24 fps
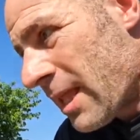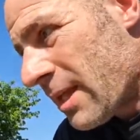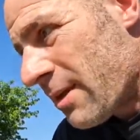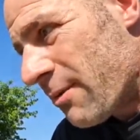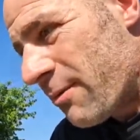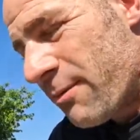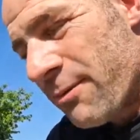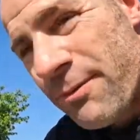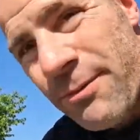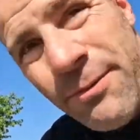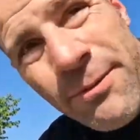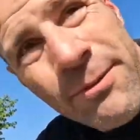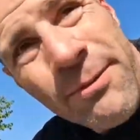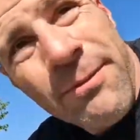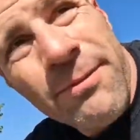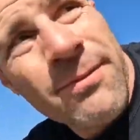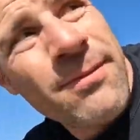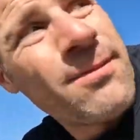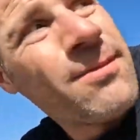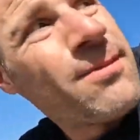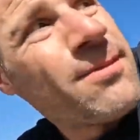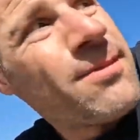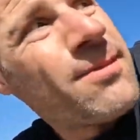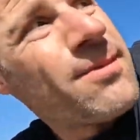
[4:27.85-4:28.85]
of the
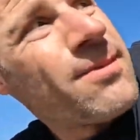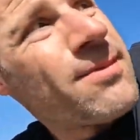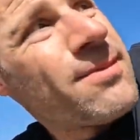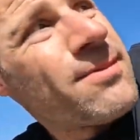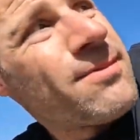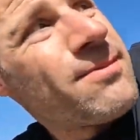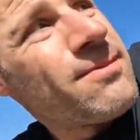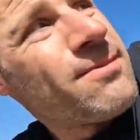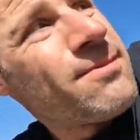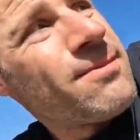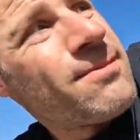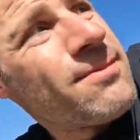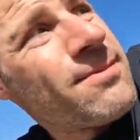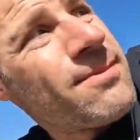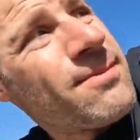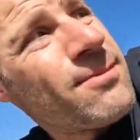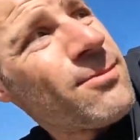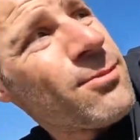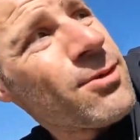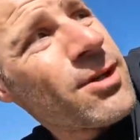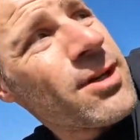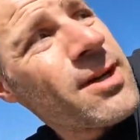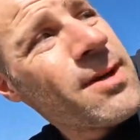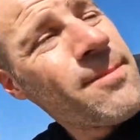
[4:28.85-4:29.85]
morning,
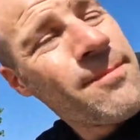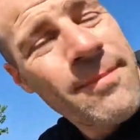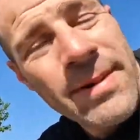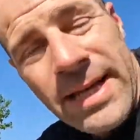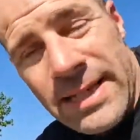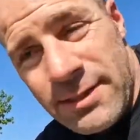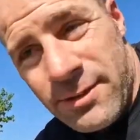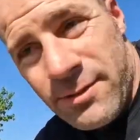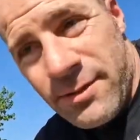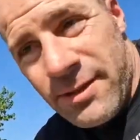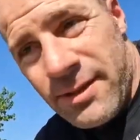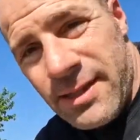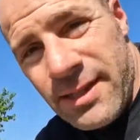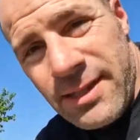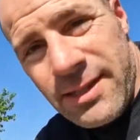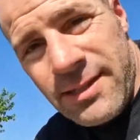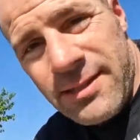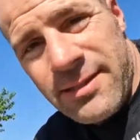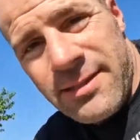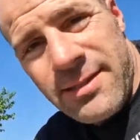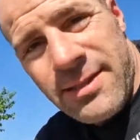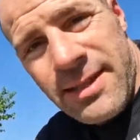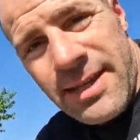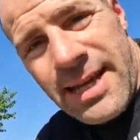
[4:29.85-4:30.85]
we're gonna mess with
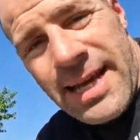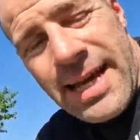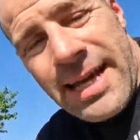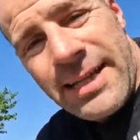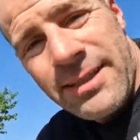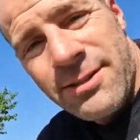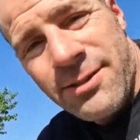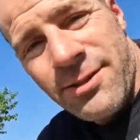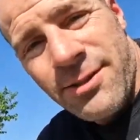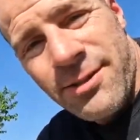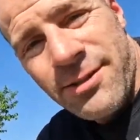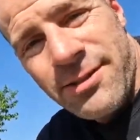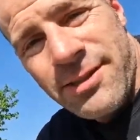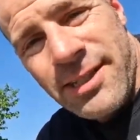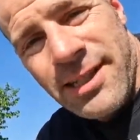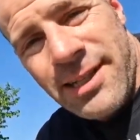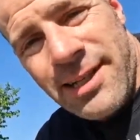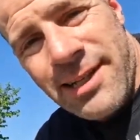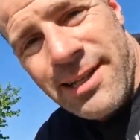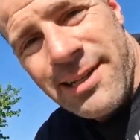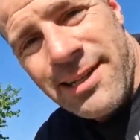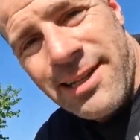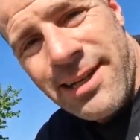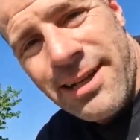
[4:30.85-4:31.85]
these assholes that
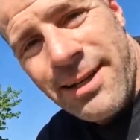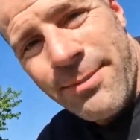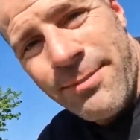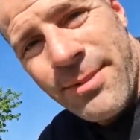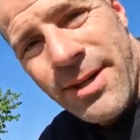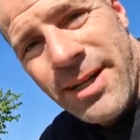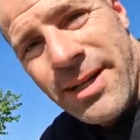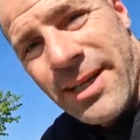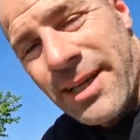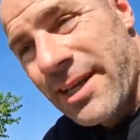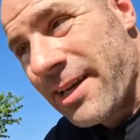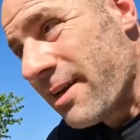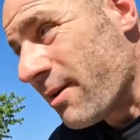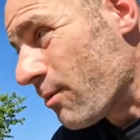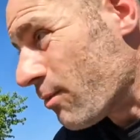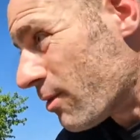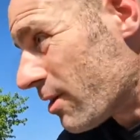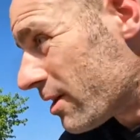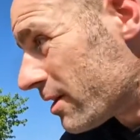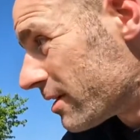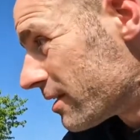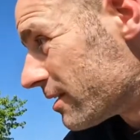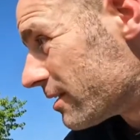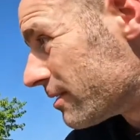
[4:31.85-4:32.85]
got a lot of money and
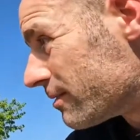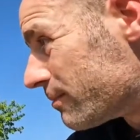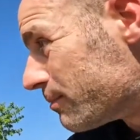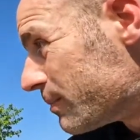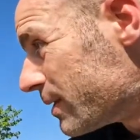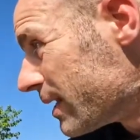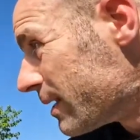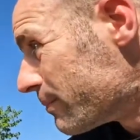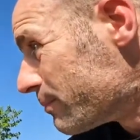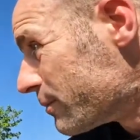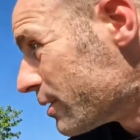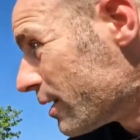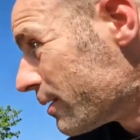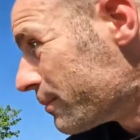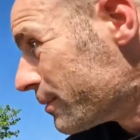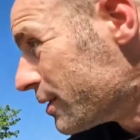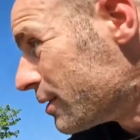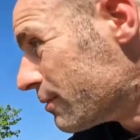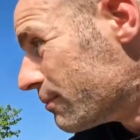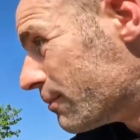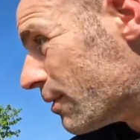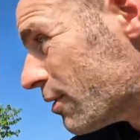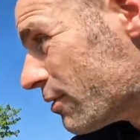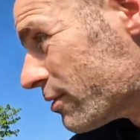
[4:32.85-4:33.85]
want a
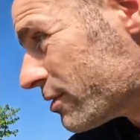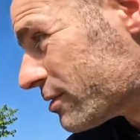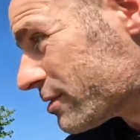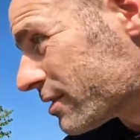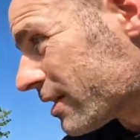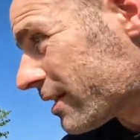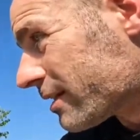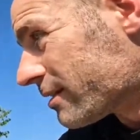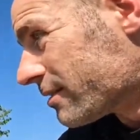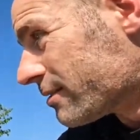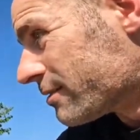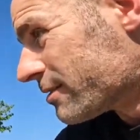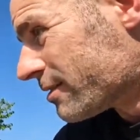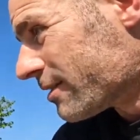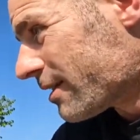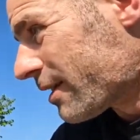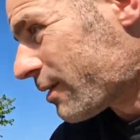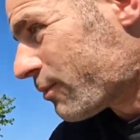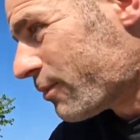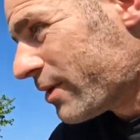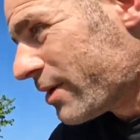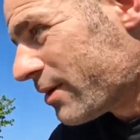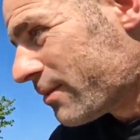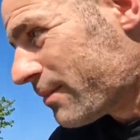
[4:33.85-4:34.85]
BMW motorcycle. They're
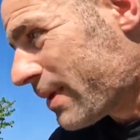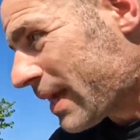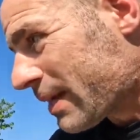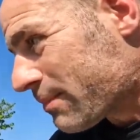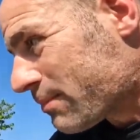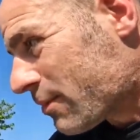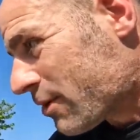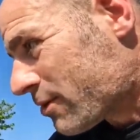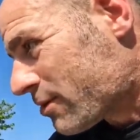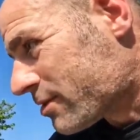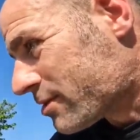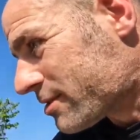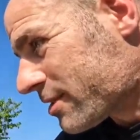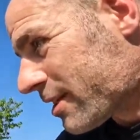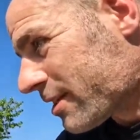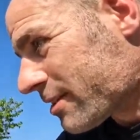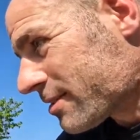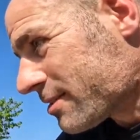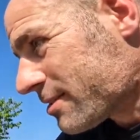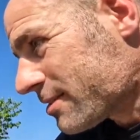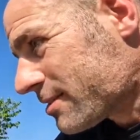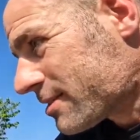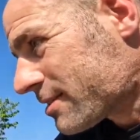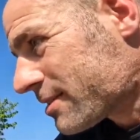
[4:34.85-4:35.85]
like, we don't make
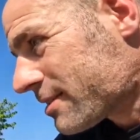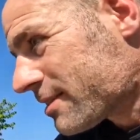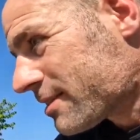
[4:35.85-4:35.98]
motorcycles.